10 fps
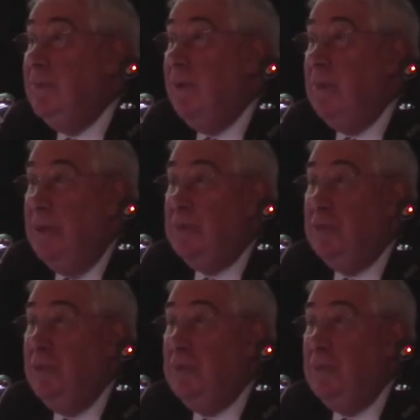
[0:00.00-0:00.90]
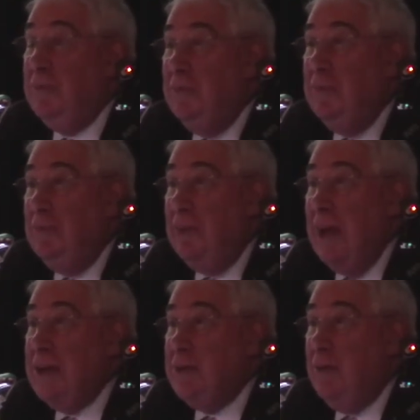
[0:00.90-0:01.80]
from the
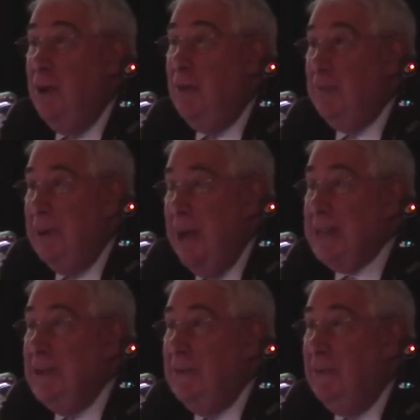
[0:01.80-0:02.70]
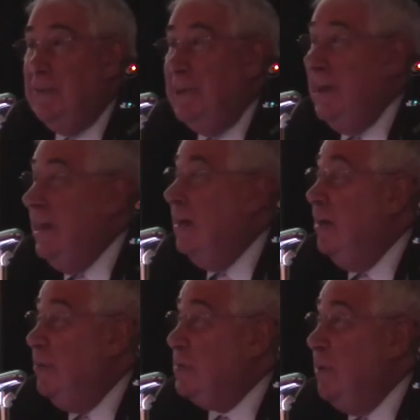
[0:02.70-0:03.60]
flight to Rome in 1950, he
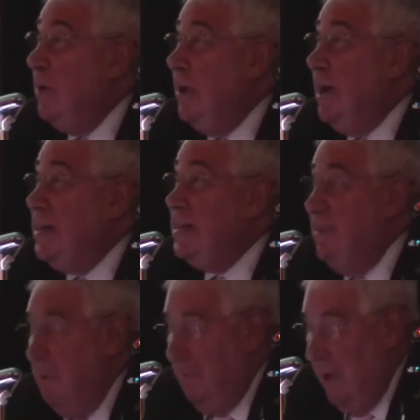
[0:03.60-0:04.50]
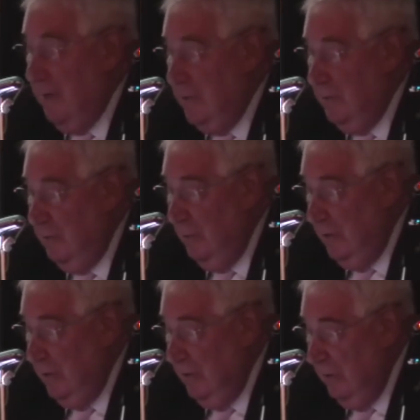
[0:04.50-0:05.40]
was murdered in 1975,
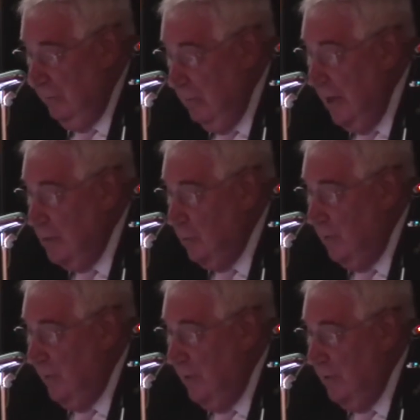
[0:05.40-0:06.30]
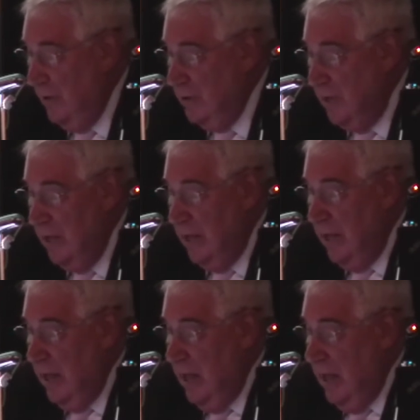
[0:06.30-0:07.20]
remaining 25 years,
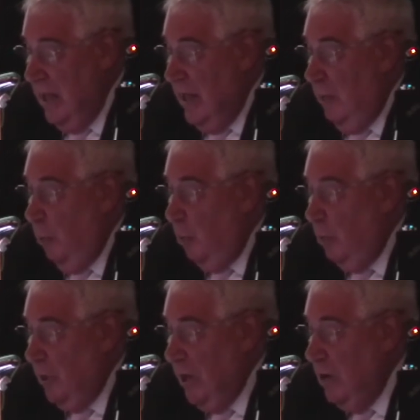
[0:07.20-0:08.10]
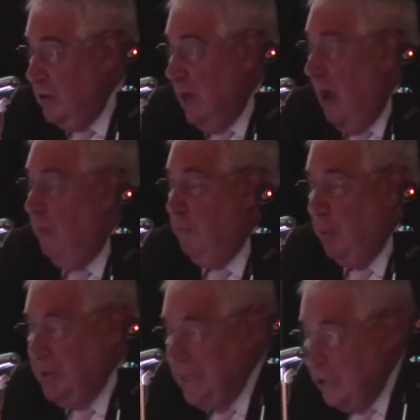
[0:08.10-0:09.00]
were years of
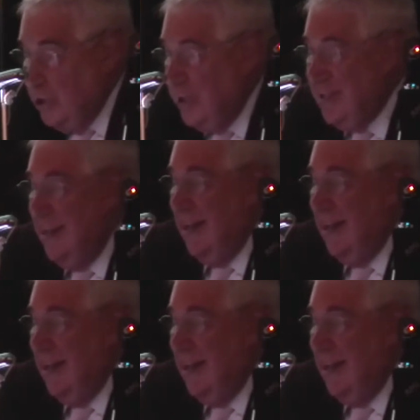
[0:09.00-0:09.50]
prodigious,